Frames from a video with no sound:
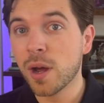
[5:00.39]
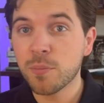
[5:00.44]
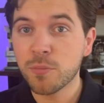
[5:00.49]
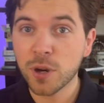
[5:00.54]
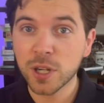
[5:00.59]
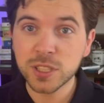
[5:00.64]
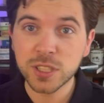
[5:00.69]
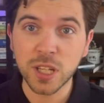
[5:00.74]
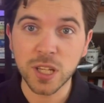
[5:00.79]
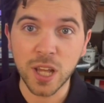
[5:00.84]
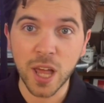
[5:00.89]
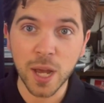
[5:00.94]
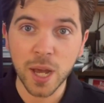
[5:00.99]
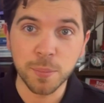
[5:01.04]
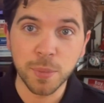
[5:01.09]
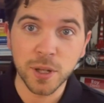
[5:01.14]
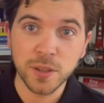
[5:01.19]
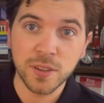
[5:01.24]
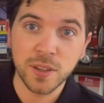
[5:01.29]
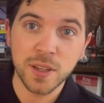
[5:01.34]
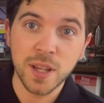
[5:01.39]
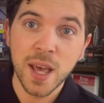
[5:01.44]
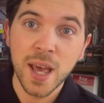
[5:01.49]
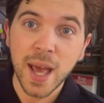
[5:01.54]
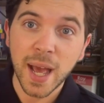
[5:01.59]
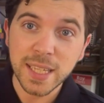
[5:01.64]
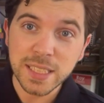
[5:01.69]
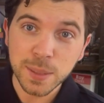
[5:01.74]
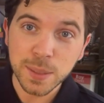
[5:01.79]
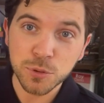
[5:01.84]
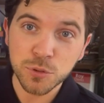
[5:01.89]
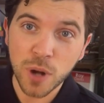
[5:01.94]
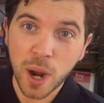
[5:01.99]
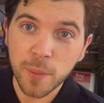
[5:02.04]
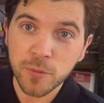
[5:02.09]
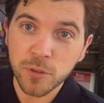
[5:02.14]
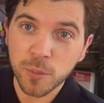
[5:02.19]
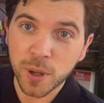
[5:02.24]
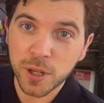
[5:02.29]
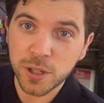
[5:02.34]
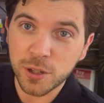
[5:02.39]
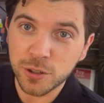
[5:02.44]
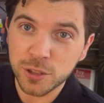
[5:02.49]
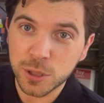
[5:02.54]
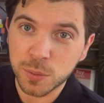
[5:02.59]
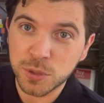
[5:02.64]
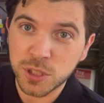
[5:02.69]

press the like button and subscribe to my YouTube